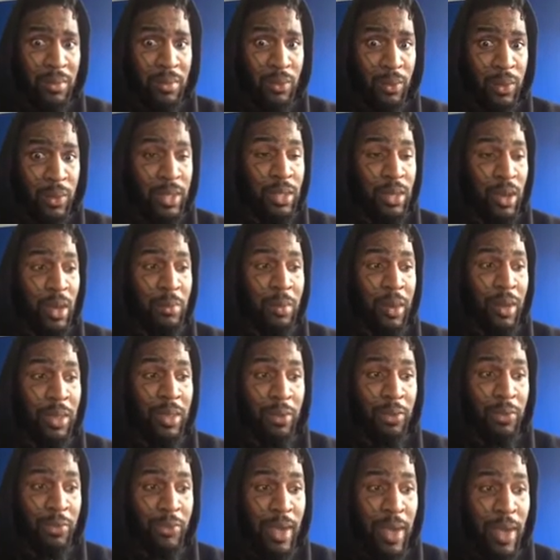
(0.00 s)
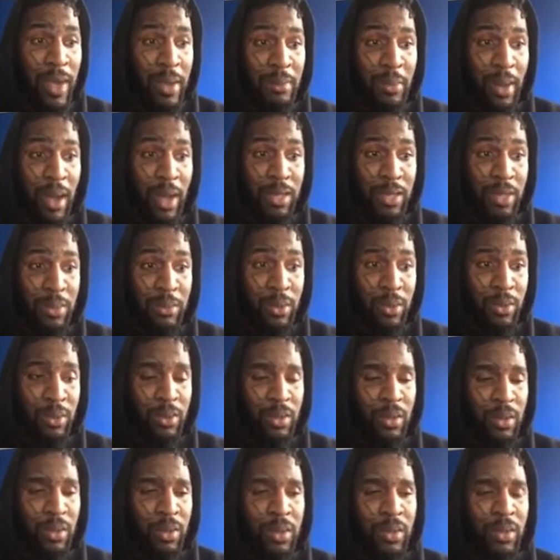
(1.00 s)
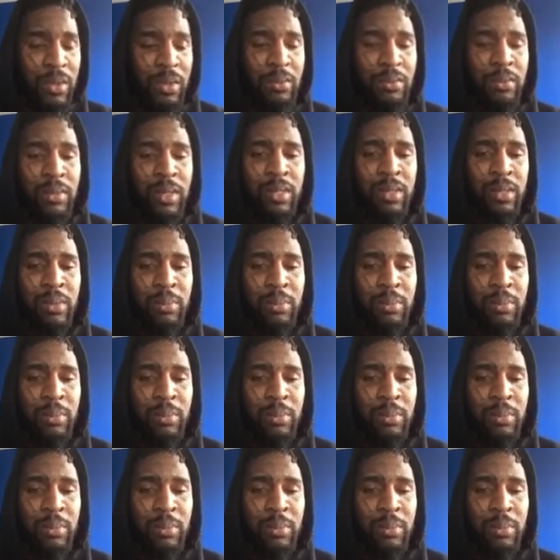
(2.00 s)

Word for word: We talking about the fat Majin Buu. Mister